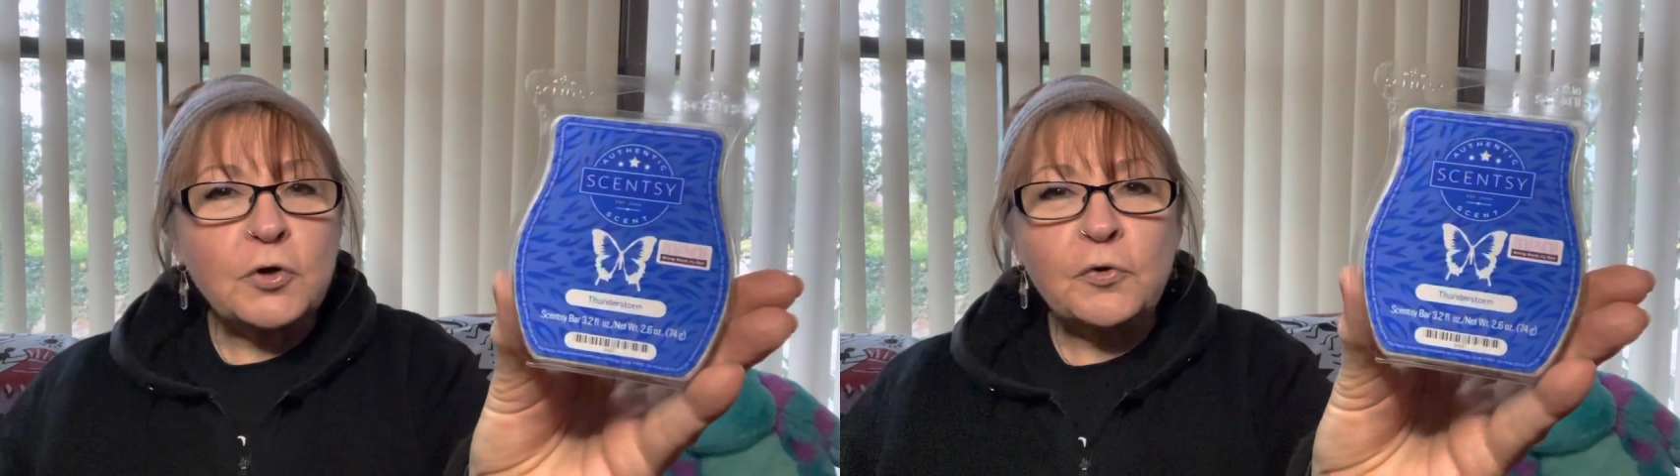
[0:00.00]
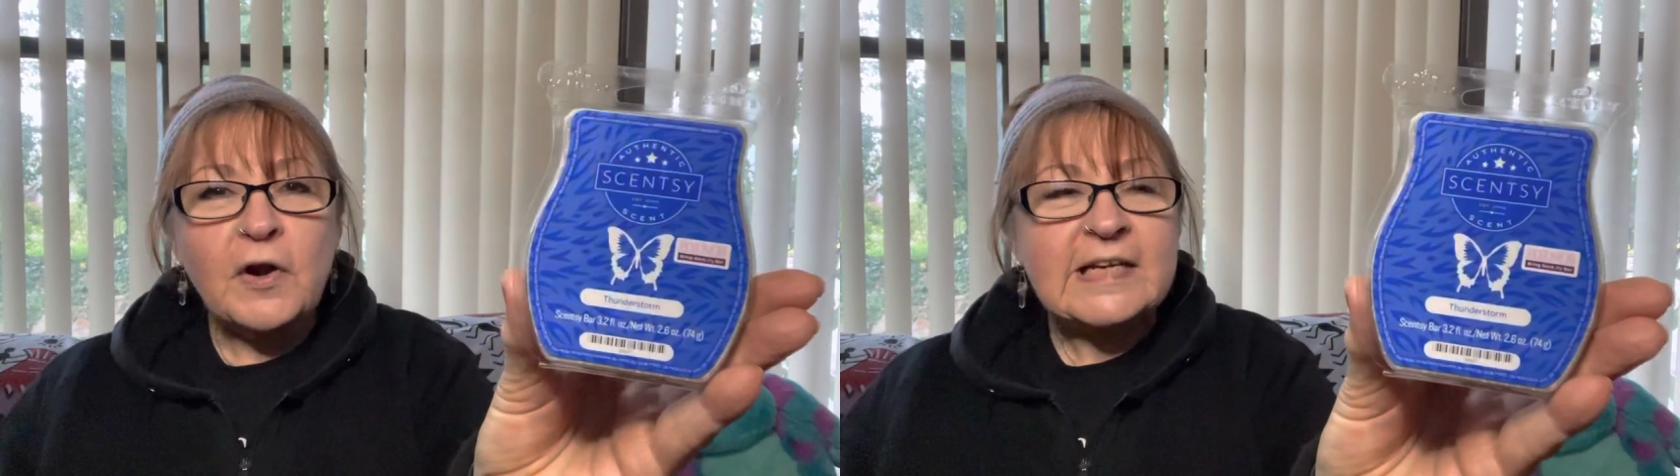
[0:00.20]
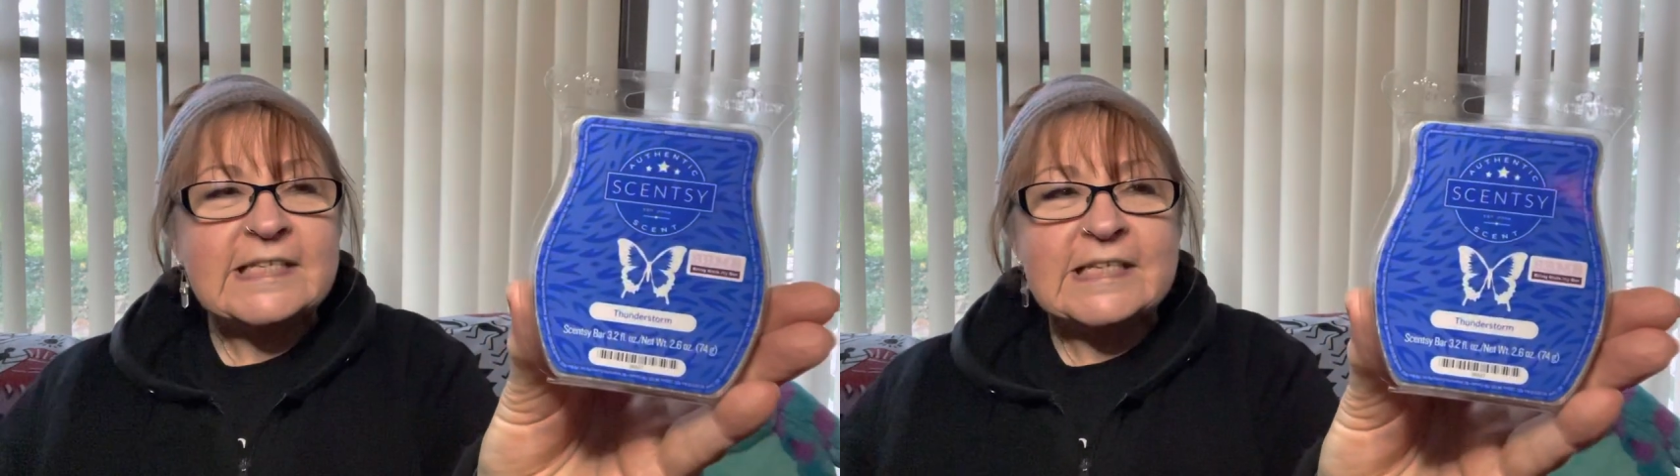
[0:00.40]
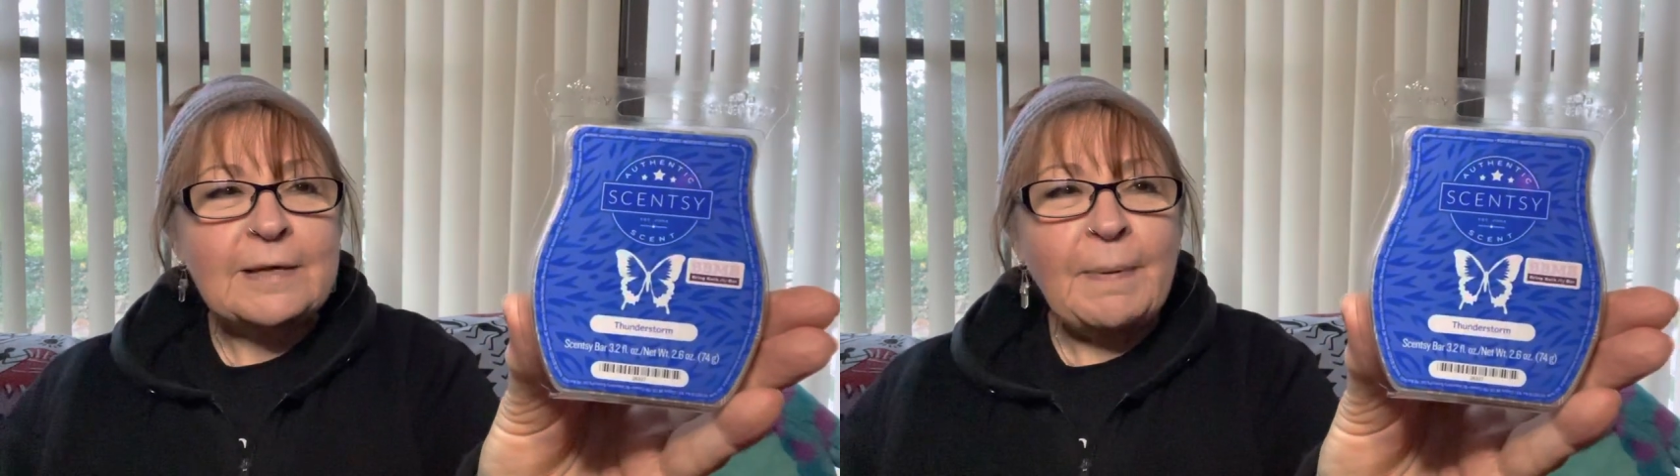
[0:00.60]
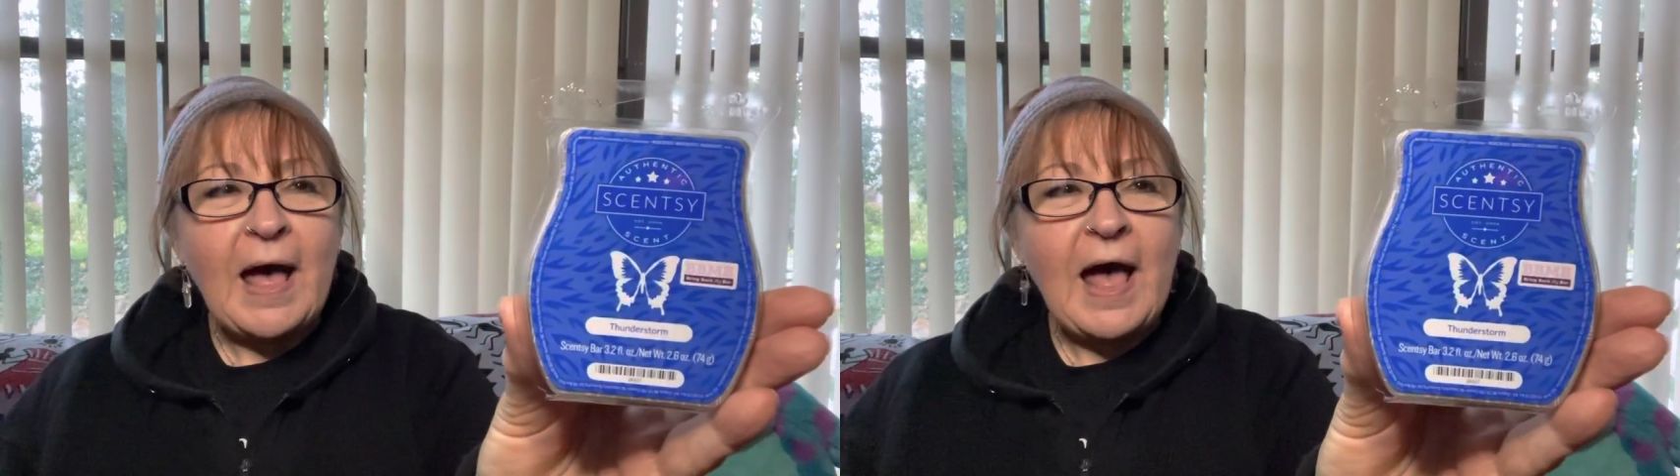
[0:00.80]

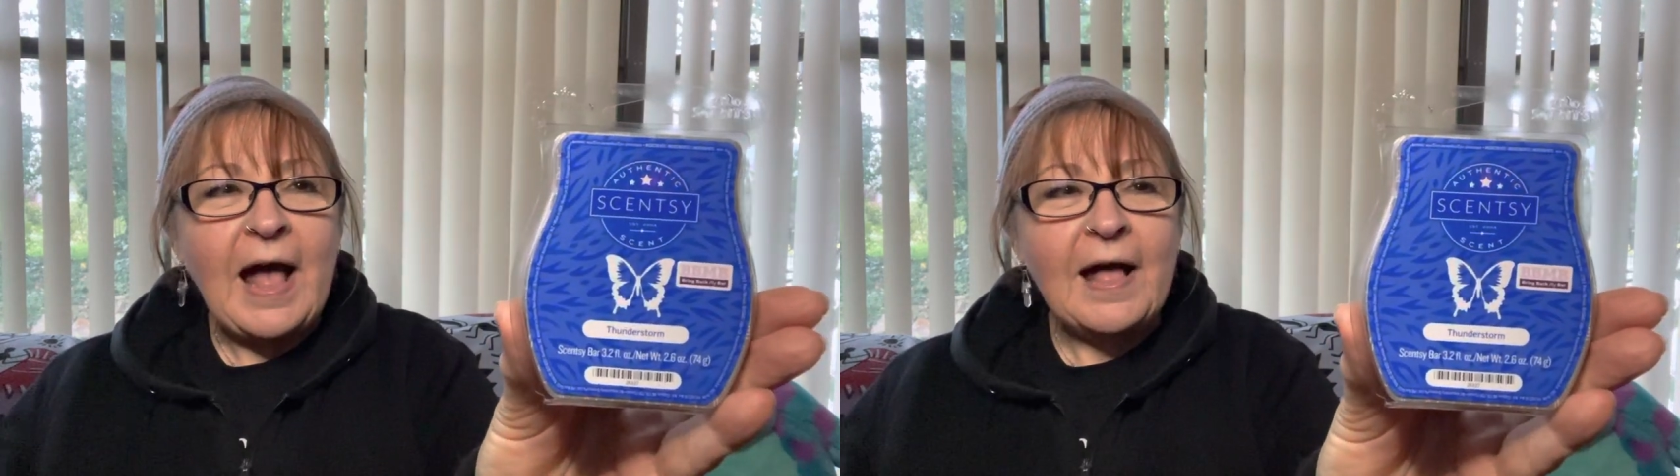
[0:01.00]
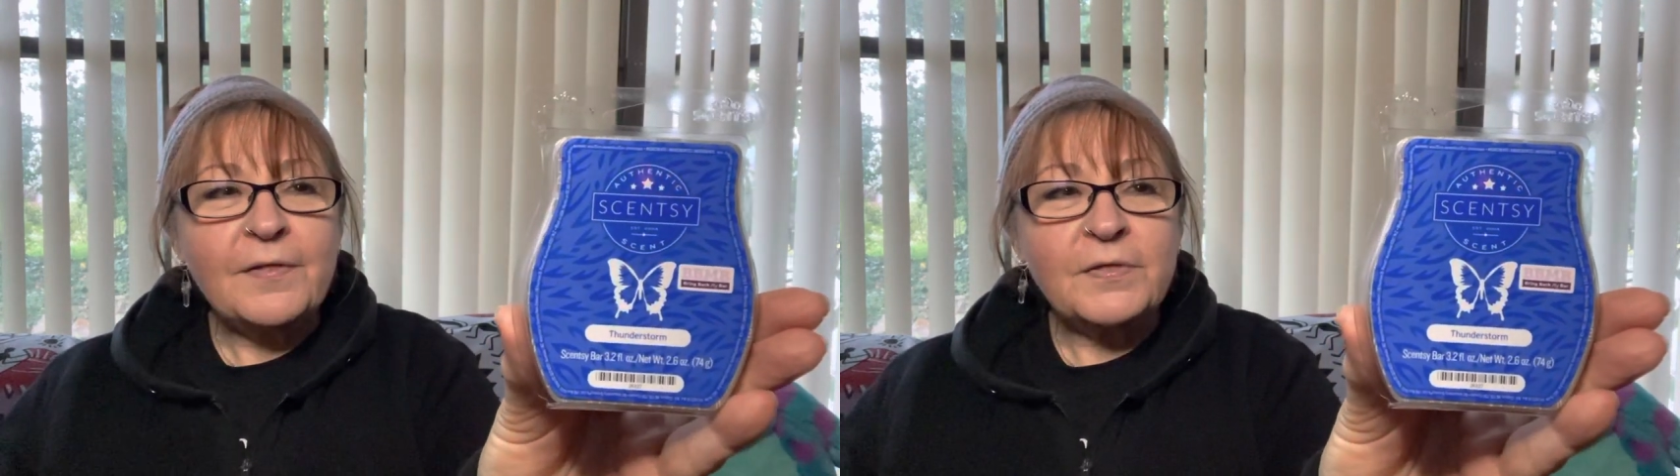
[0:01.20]
crusty bar